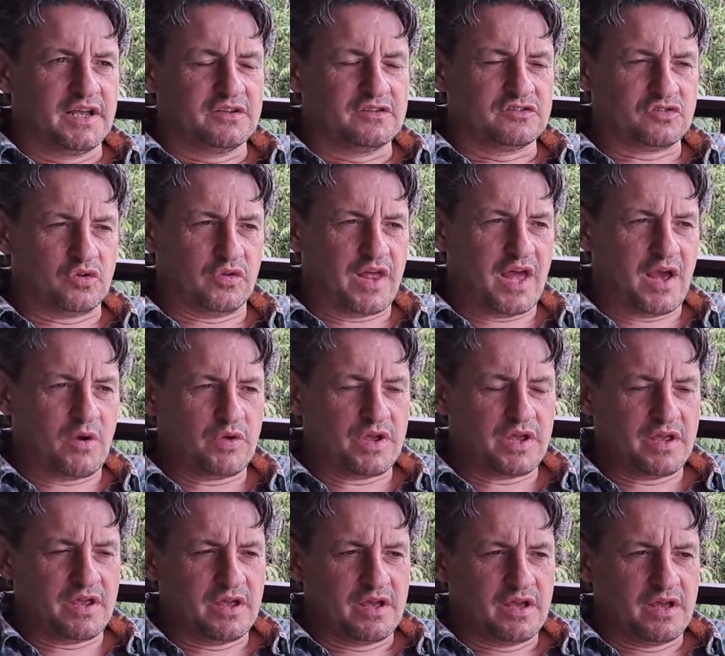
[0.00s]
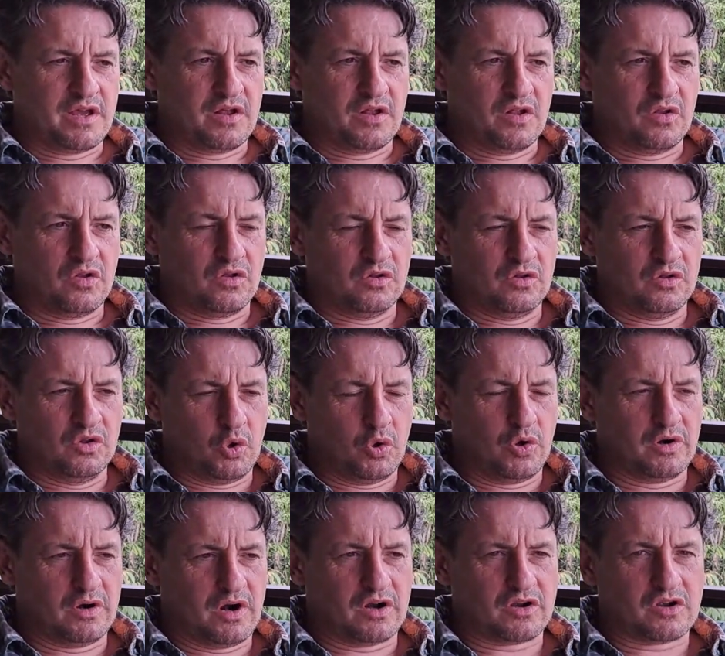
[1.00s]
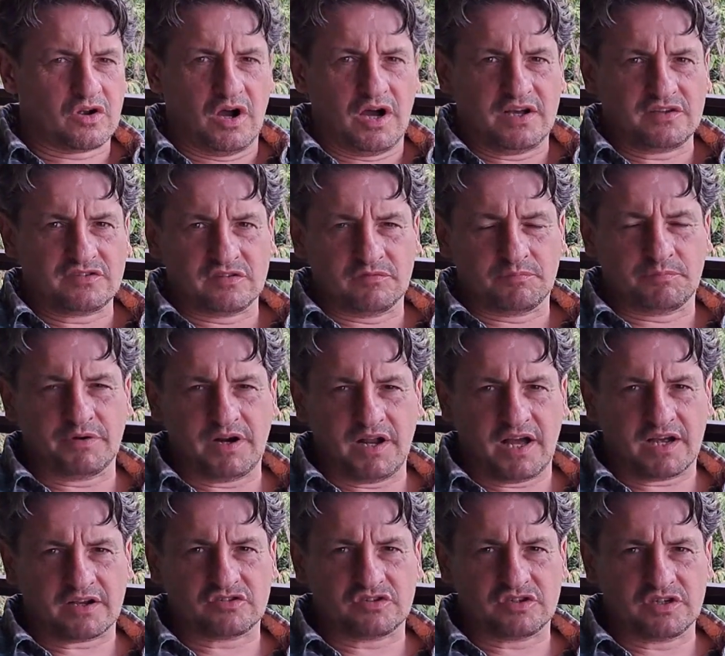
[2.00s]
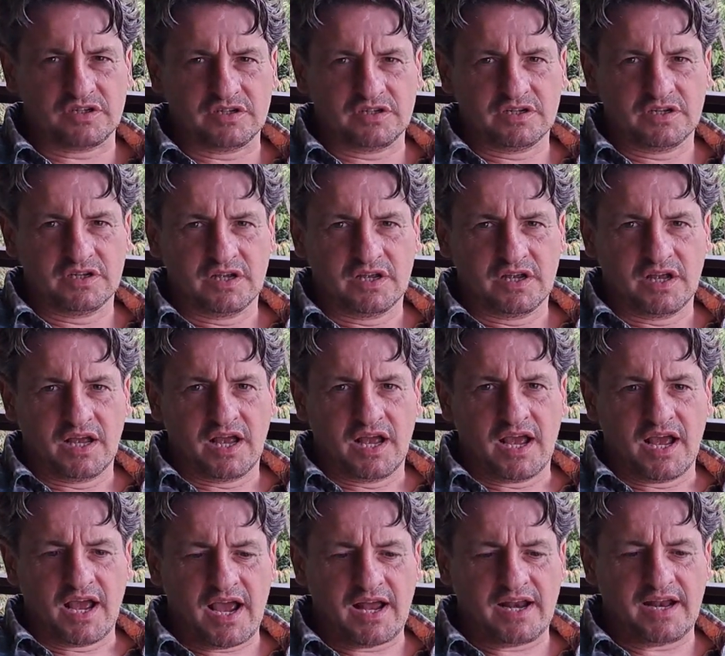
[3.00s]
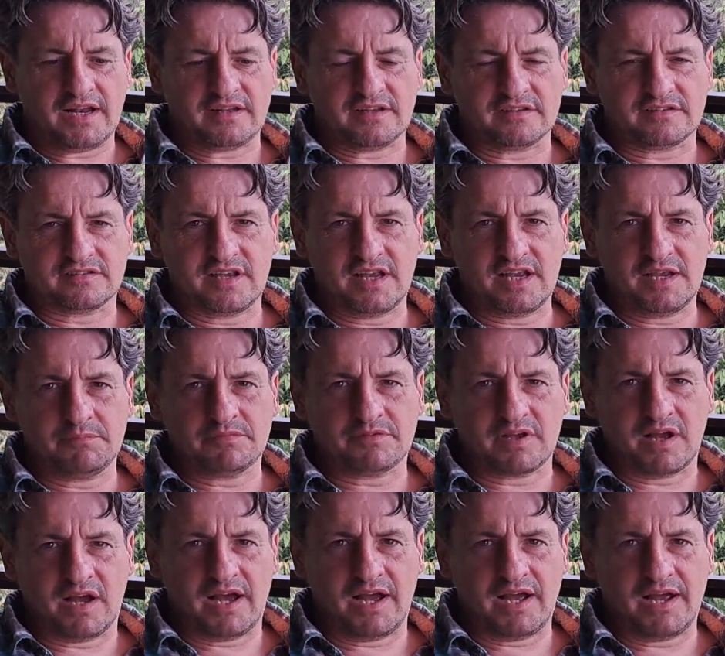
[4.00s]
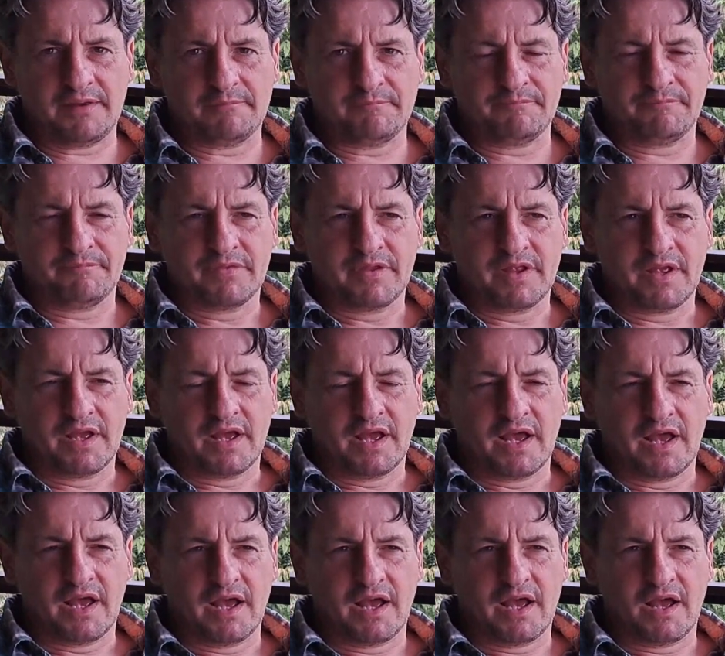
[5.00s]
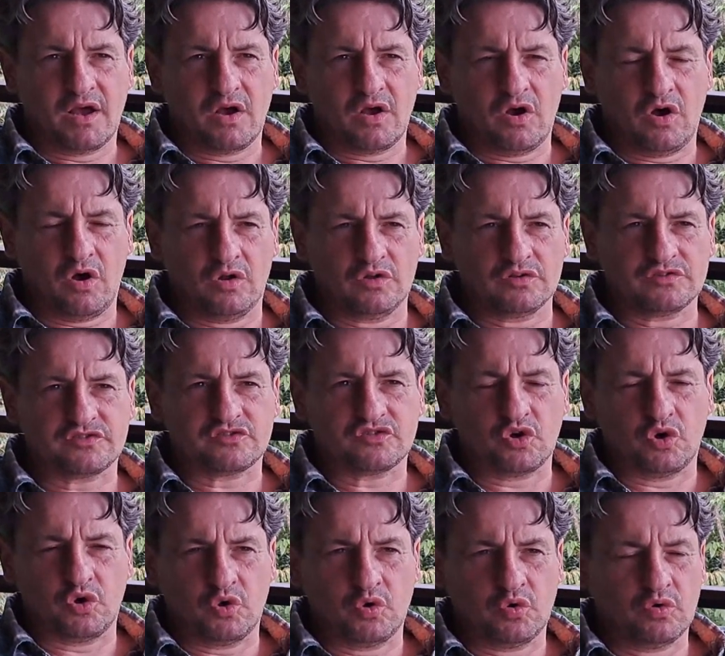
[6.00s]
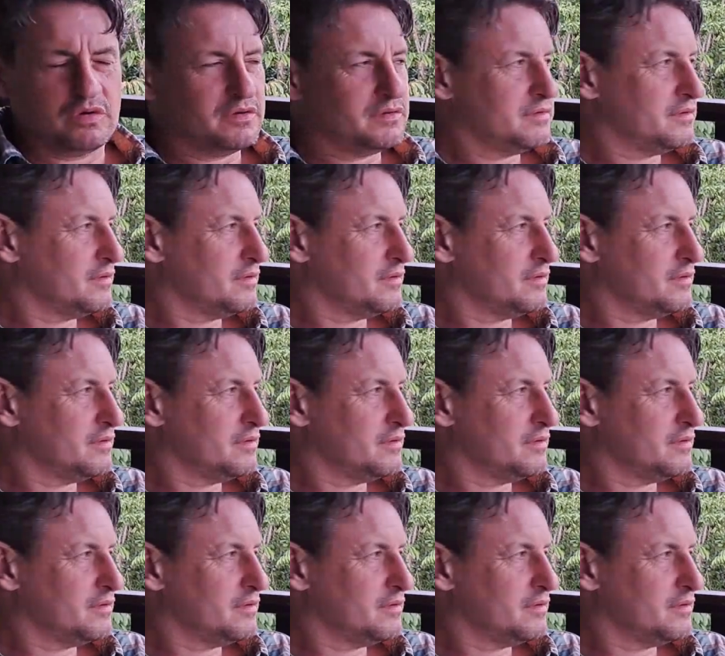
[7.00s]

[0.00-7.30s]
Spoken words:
so that we lower our cost of production, and at the same time also,